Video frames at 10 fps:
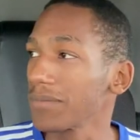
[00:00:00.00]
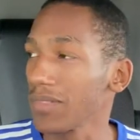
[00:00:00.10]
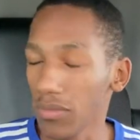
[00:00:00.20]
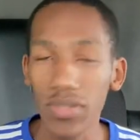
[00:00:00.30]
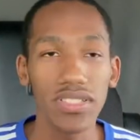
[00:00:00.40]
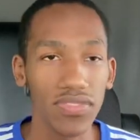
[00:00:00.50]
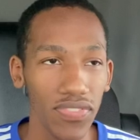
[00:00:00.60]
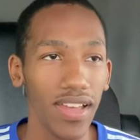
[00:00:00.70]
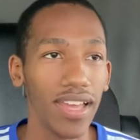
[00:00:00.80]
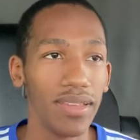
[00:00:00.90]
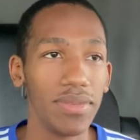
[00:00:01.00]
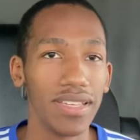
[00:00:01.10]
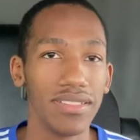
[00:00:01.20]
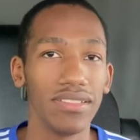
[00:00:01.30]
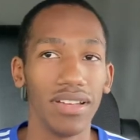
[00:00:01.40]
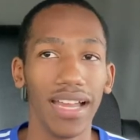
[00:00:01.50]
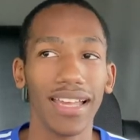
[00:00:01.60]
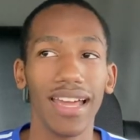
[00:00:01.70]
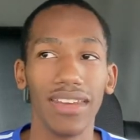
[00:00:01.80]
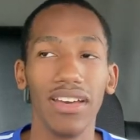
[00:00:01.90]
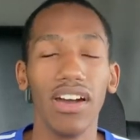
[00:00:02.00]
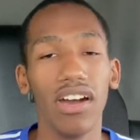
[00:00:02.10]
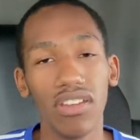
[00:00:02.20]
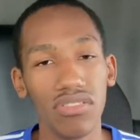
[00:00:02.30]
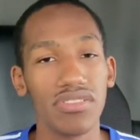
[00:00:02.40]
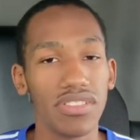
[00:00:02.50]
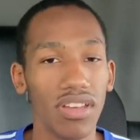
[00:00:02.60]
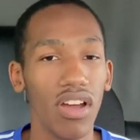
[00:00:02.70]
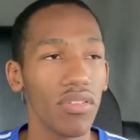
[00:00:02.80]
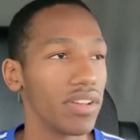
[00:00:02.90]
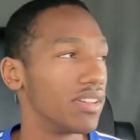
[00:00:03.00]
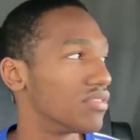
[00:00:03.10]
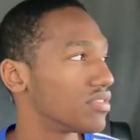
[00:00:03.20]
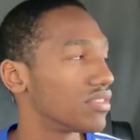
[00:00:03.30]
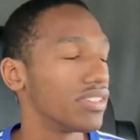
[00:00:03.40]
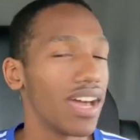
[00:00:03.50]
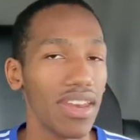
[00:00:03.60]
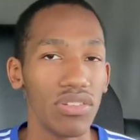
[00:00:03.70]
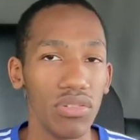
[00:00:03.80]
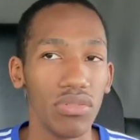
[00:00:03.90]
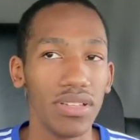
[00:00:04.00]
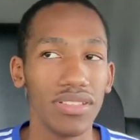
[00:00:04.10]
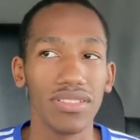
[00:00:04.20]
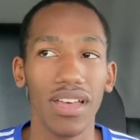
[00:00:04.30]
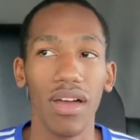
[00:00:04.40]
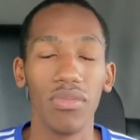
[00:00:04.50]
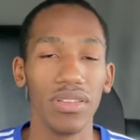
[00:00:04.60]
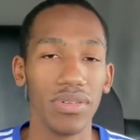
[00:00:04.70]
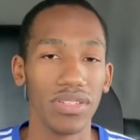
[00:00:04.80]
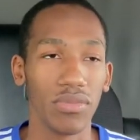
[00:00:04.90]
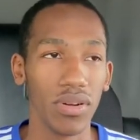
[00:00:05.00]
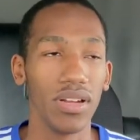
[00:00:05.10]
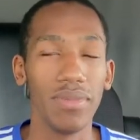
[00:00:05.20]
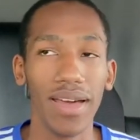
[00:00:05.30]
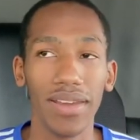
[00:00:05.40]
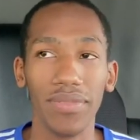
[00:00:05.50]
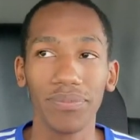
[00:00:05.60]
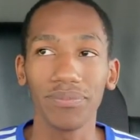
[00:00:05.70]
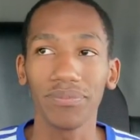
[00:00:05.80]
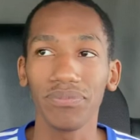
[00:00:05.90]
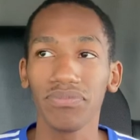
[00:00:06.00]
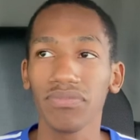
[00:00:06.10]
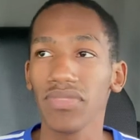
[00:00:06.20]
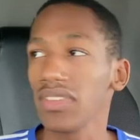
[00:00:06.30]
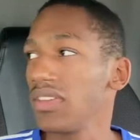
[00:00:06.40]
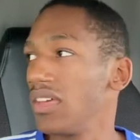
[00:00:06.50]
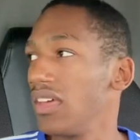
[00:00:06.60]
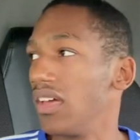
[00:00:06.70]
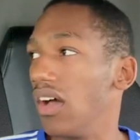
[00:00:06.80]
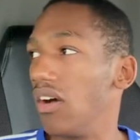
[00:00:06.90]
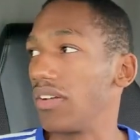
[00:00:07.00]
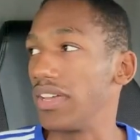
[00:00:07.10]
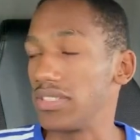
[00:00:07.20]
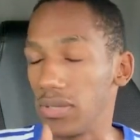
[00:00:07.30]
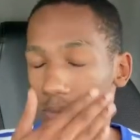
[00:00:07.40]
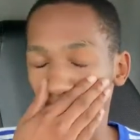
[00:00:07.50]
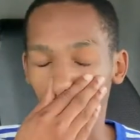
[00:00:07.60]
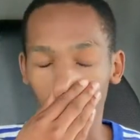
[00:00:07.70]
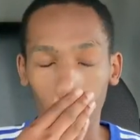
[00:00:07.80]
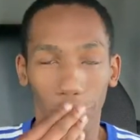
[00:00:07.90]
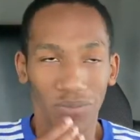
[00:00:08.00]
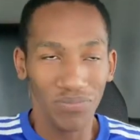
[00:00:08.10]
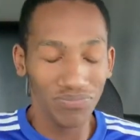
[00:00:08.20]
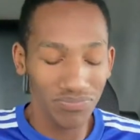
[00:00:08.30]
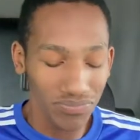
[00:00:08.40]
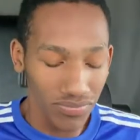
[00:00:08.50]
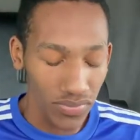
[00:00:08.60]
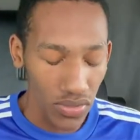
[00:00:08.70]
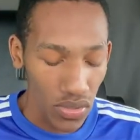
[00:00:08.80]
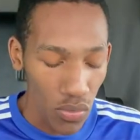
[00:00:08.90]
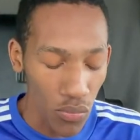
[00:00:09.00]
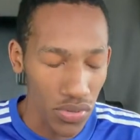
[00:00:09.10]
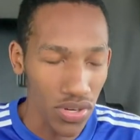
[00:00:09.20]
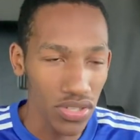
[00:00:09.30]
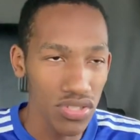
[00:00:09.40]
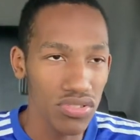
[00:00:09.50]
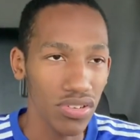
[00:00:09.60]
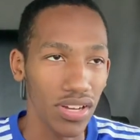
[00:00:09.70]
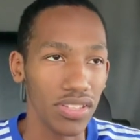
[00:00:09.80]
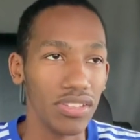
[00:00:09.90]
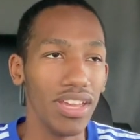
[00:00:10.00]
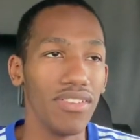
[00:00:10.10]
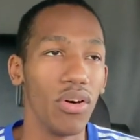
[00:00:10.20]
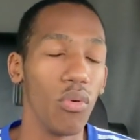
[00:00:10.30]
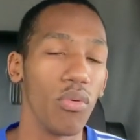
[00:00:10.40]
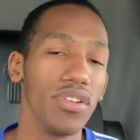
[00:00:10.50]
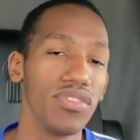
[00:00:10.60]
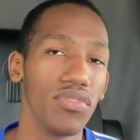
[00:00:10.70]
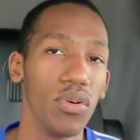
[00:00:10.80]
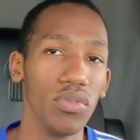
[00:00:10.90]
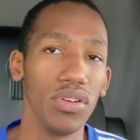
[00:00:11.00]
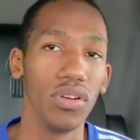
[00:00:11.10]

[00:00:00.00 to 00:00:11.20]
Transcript: which is fine, because I kind of already understood how to do it, so I really wasn't worried about it. Okay, so when you're on the truck, you have an orange folder,